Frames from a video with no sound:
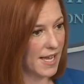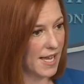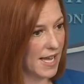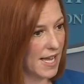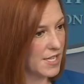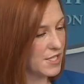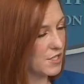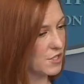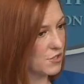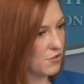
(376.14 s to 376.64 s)

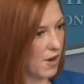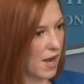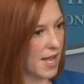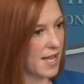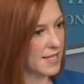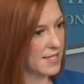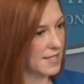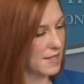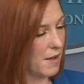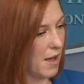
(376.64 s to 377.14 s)
is
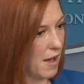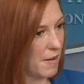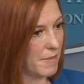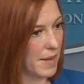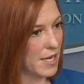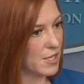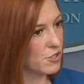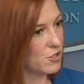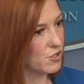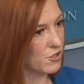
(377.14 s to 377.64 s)
a
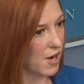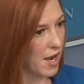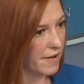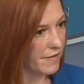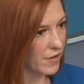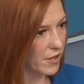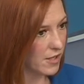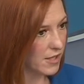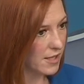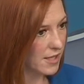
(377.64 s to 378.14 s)
major
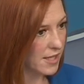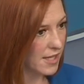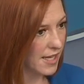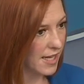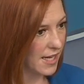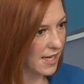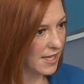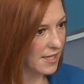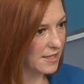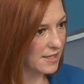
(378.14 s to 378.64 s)
driver
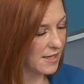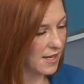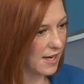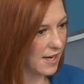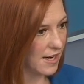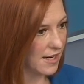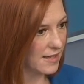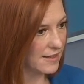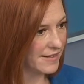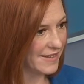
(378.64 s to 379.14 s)
in
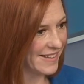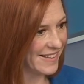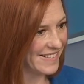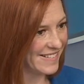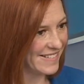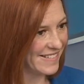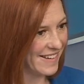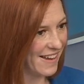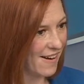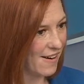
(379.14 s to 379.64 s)

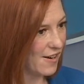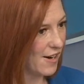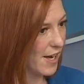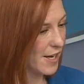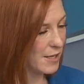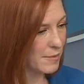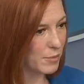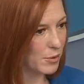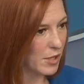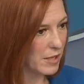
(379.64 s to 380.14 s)
our
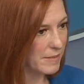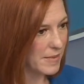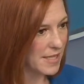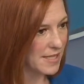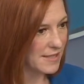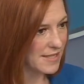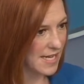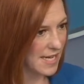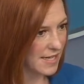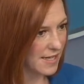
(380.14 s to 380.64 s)

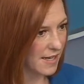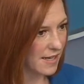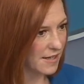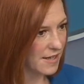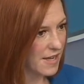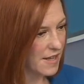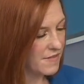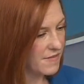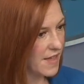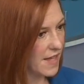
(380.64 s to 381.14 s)
unemployment data,
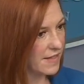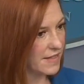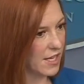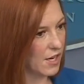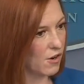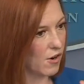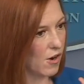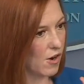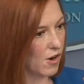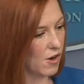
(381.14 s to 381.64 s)
that
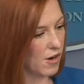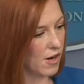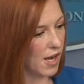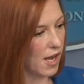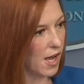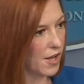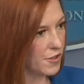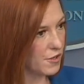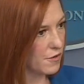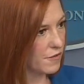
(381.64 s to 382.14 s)
there are
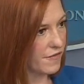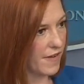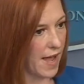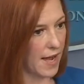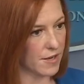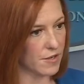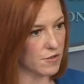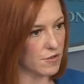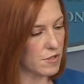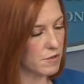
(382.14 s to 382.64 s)
other
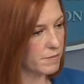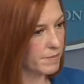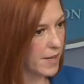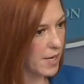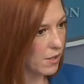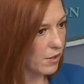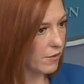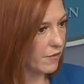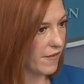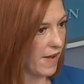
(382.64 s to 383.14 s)
factors,
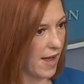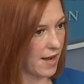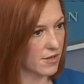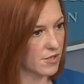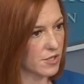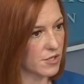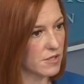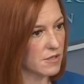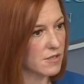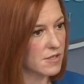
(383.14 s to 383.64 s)
bigger
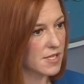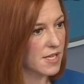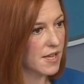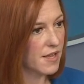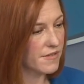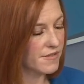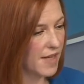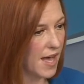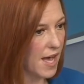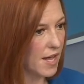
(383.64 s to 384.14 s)
factors,
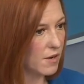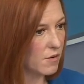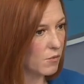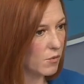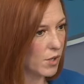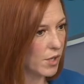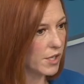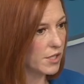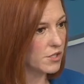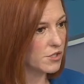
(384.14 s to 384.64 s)
that
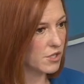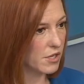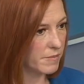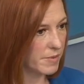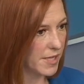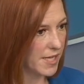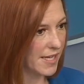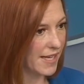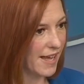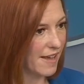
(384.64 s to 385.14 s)
were
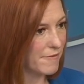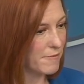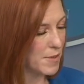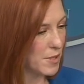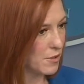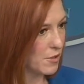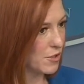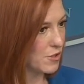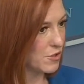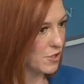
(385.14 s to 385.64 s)
contributing, have
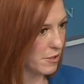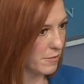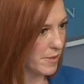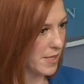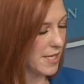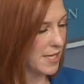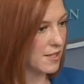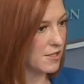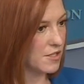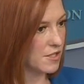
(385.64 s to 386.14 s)
been
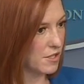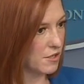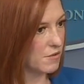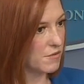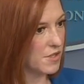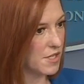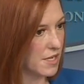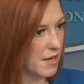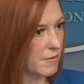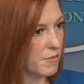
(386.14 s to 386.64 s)
contributing to
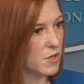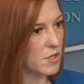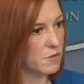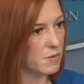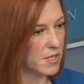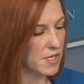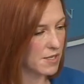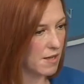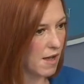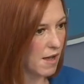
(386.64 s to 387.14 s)
the numbers
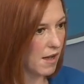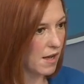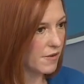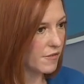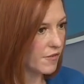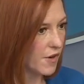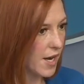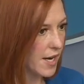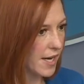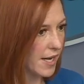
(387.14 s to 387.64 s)
we saw on
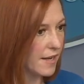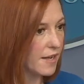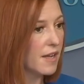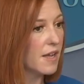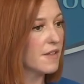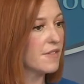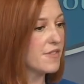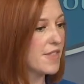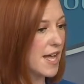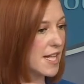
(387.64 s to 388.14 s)
Friday.
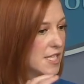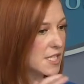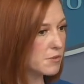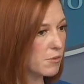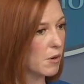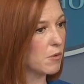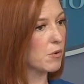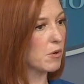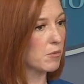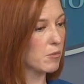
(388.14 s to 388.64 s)
That's
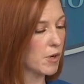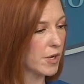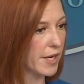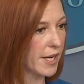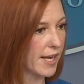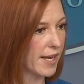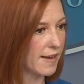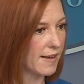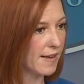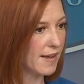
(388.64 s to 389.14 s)
what we're
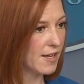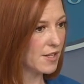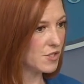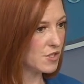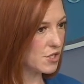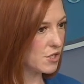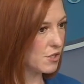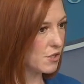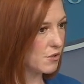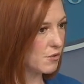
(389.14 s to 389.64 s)
working
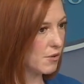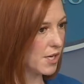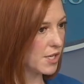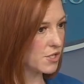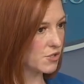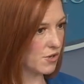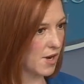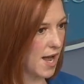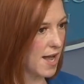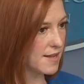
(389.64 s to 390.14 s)
to
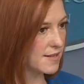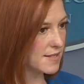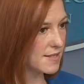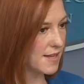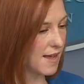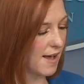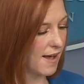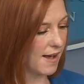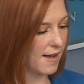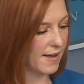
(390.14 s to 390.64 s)
address,
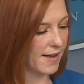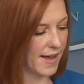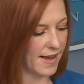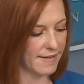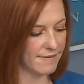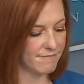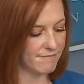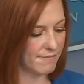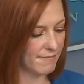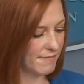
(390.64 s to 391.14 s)

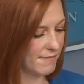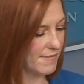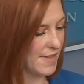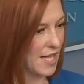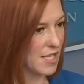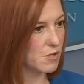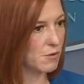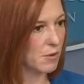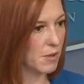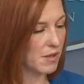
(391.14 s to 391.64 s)
and
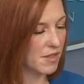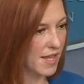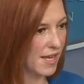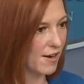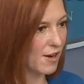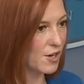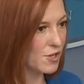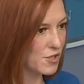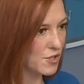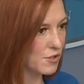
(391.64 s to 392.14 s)
that's where we
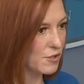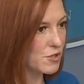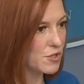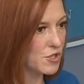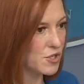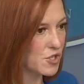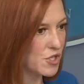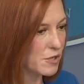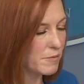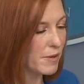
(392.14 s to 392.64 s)
think our
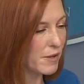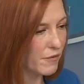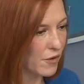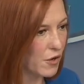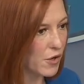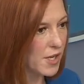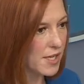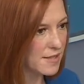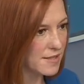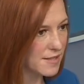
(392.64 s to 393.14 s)
solution should be
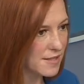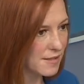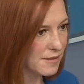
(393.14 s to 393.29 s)
focused.